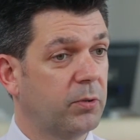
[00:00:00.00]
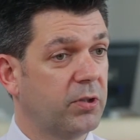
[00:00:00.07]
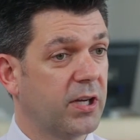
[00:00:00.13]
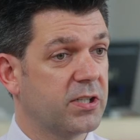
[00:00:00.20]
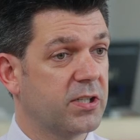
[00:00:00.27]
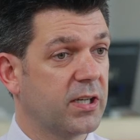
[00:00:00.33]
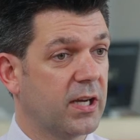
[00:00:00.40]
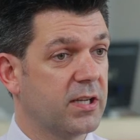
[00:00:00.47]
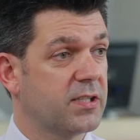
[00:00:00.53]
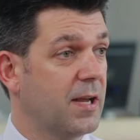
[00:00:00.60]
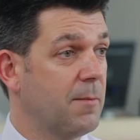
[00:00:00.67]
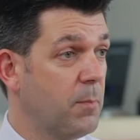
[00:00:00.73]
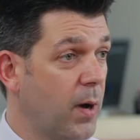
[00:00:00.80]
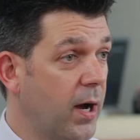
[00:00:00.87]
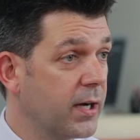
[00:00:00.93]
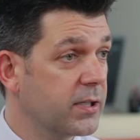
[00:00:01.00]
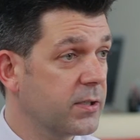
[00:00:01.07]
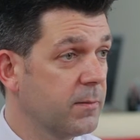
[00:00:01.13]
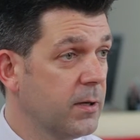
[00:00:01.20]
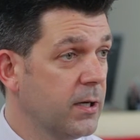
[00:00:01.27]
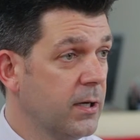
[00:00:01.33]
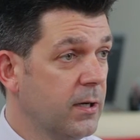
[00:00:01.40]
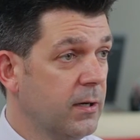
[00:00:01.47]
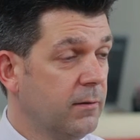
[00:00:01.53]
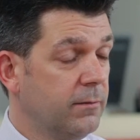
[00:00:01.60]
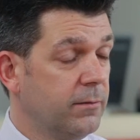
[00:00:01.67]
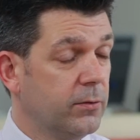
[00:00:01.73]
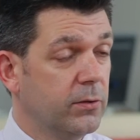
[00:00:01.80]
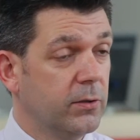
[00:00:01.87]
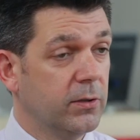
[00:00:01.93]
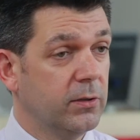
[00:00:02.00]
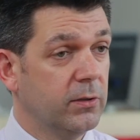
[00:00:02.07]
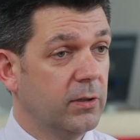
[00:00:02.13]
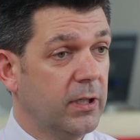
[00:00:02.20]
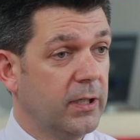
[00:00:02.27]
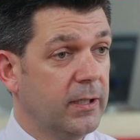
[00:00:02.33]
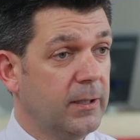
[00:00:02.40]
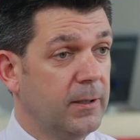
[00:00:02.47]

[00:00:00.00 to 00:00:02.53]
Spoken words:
protection against impacts for